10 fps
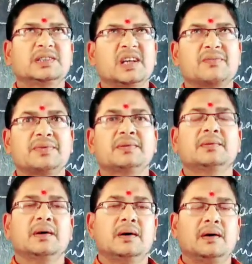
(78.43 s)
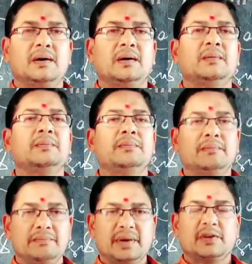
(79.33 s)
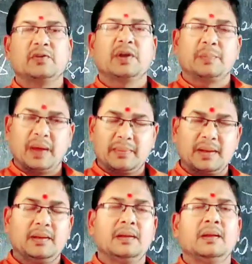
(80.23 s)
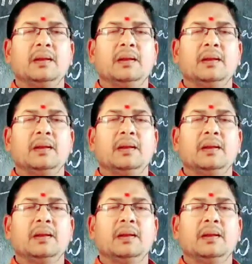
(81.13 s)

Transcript: served the patriotic people.